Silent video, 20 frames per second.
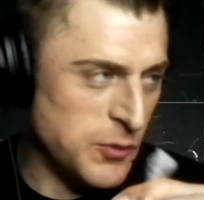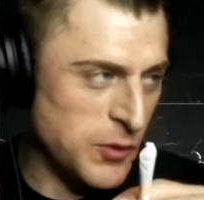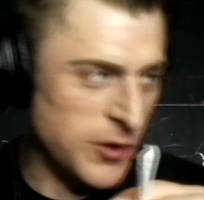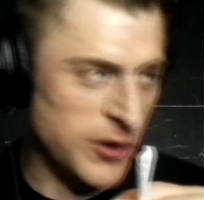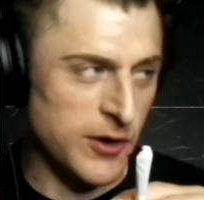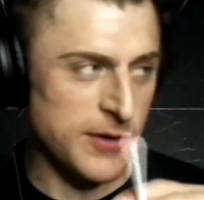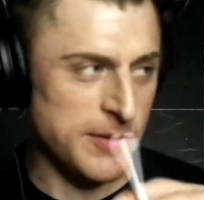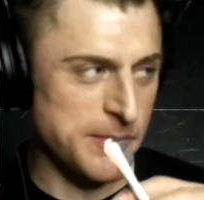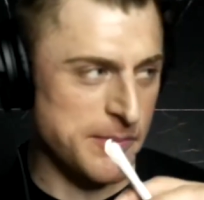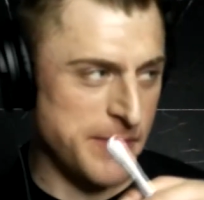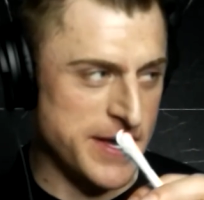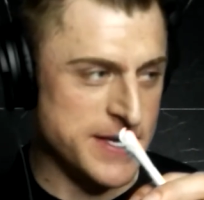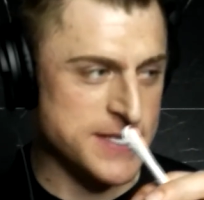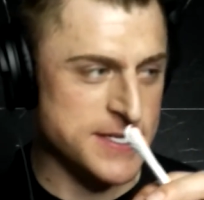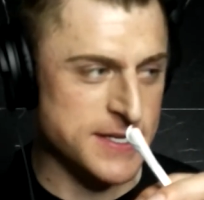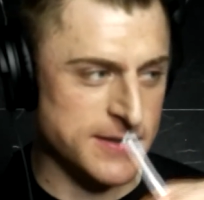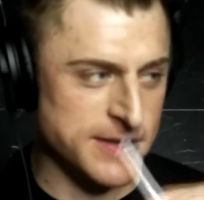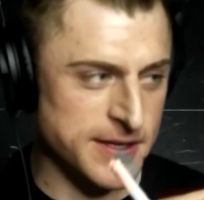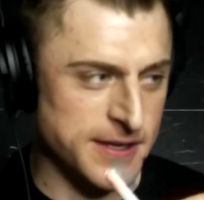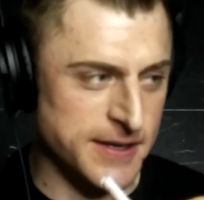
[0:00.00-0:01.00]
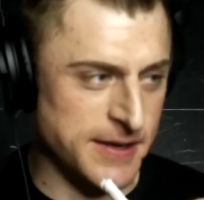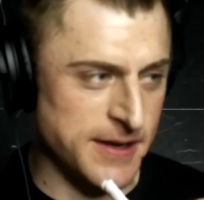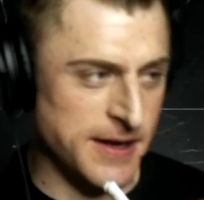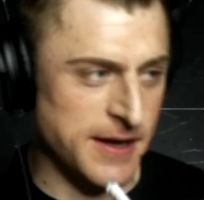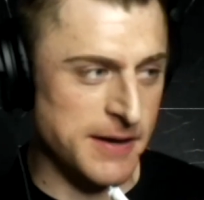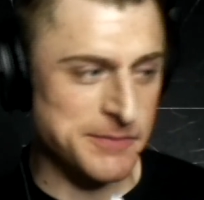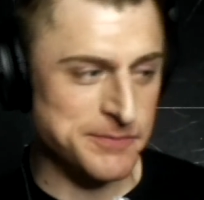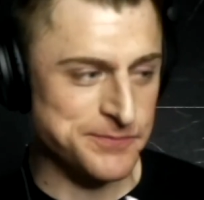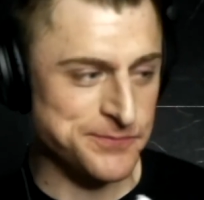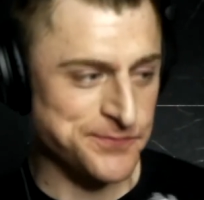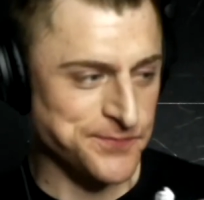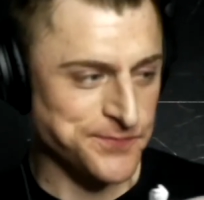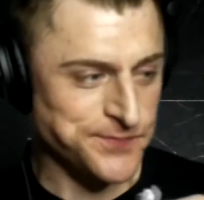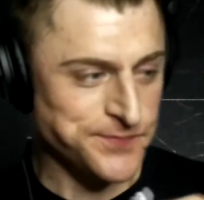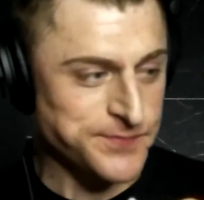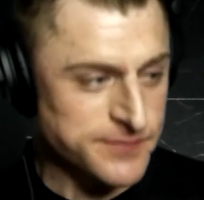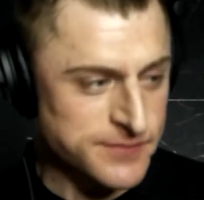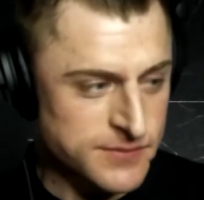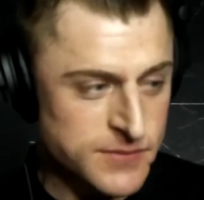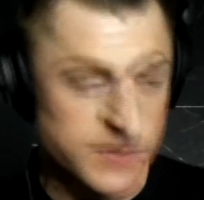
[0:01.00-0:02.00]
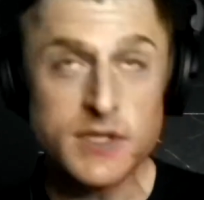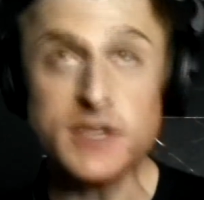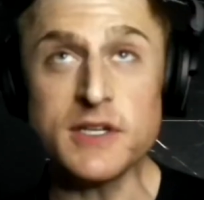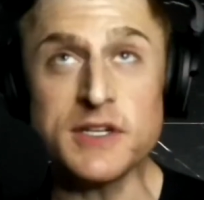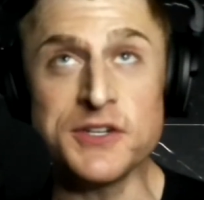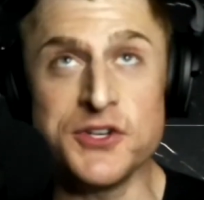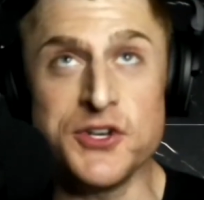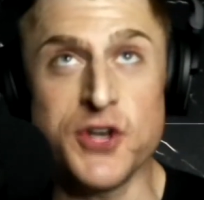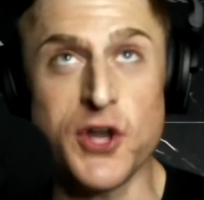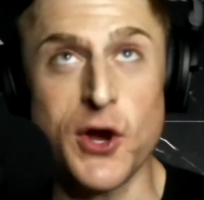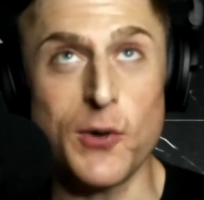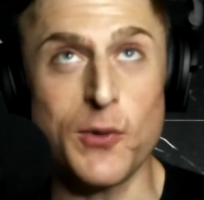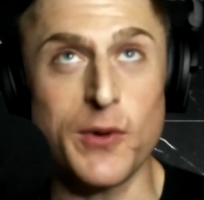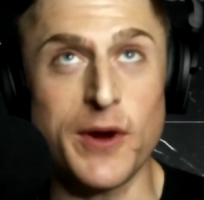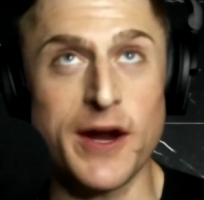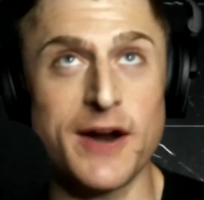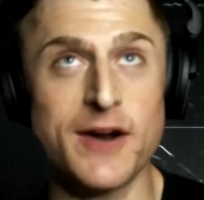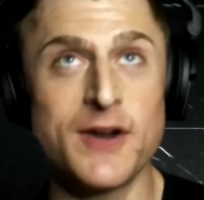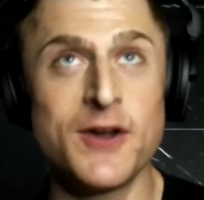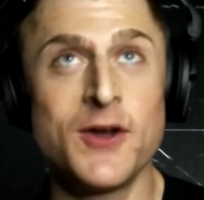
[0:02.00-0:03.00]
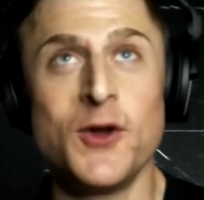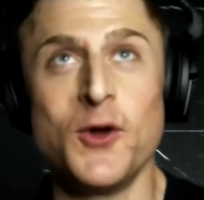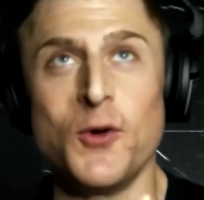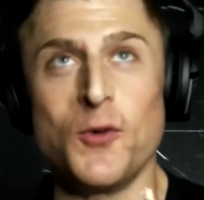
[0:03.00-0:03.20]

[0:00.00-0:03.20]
We're basically nowhere.